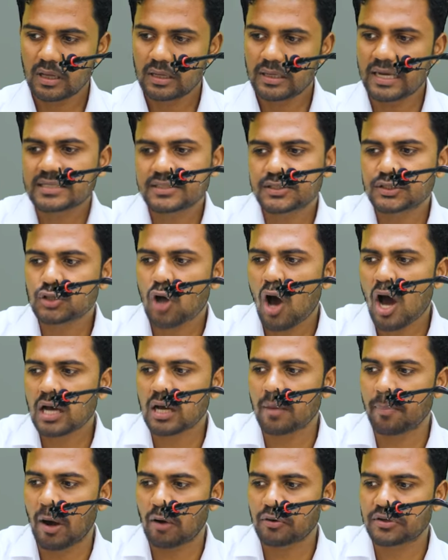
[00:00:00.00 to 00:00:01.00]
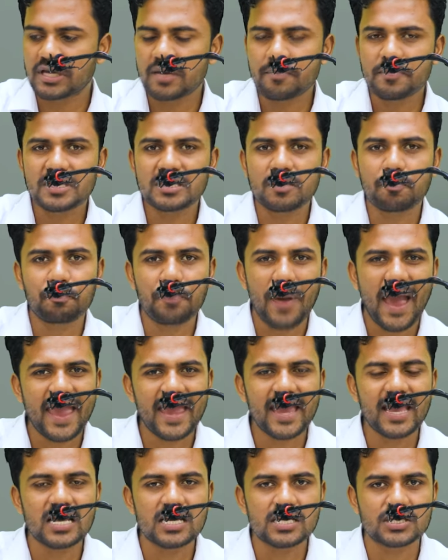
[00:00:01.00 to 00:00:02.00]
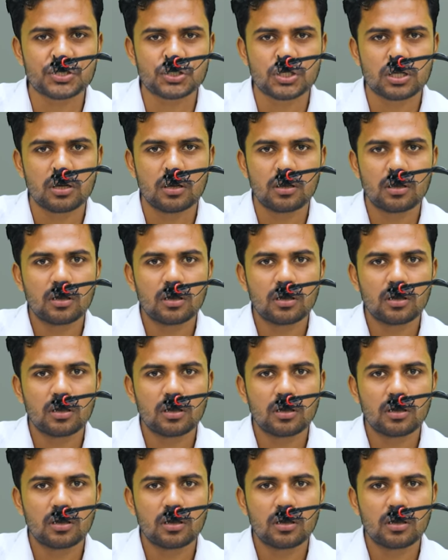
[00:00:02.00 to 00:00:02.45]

Let's talk about, give me the page.